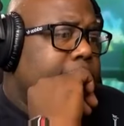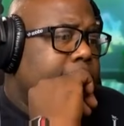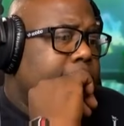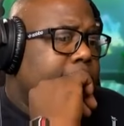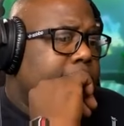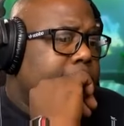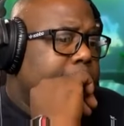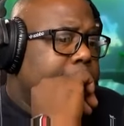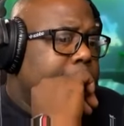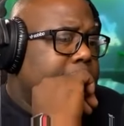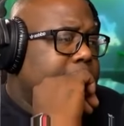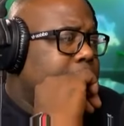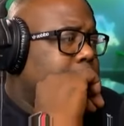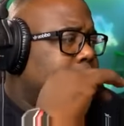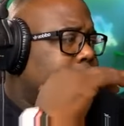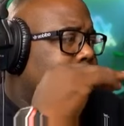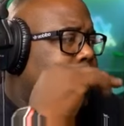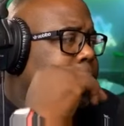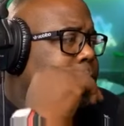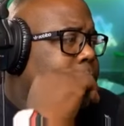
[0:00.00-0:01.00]
Um, I see
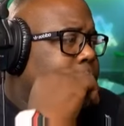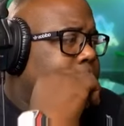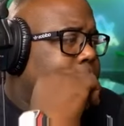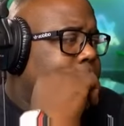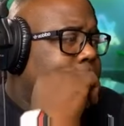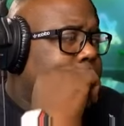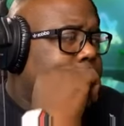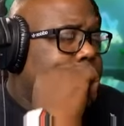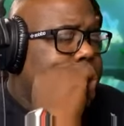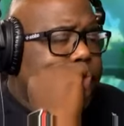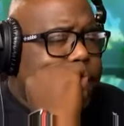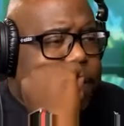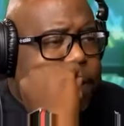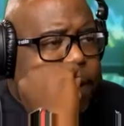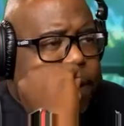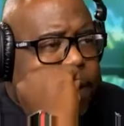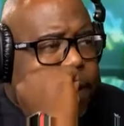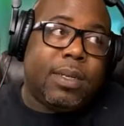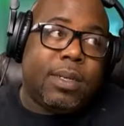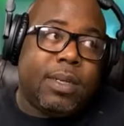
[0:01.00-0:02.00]
we're coming to the end
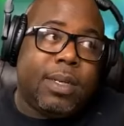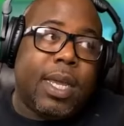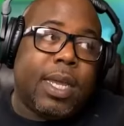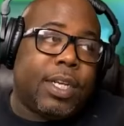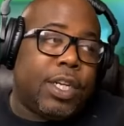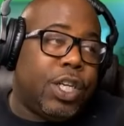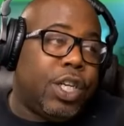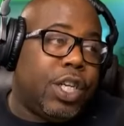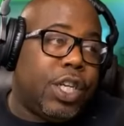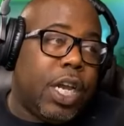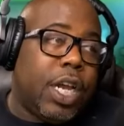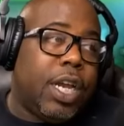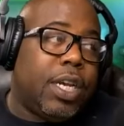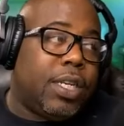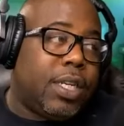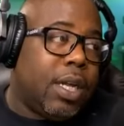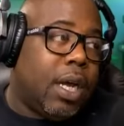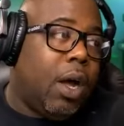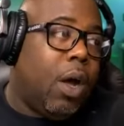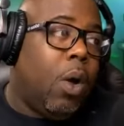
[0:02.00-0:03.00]
here. Yeah, she
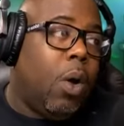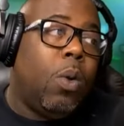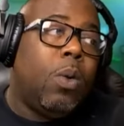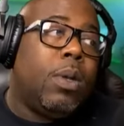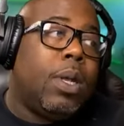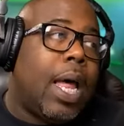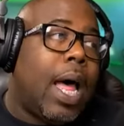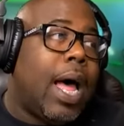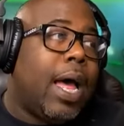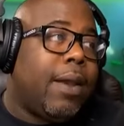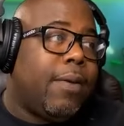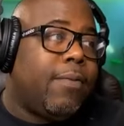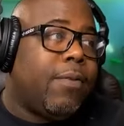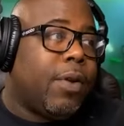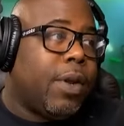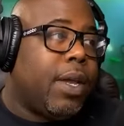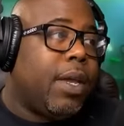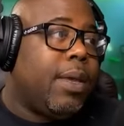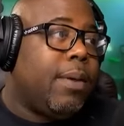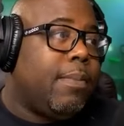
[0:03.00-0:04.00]
changed a whole lot
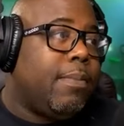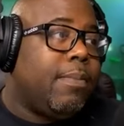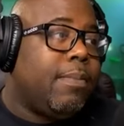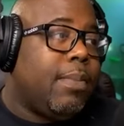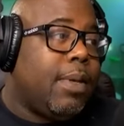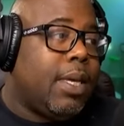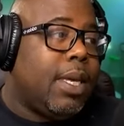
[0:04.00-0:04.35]
for him.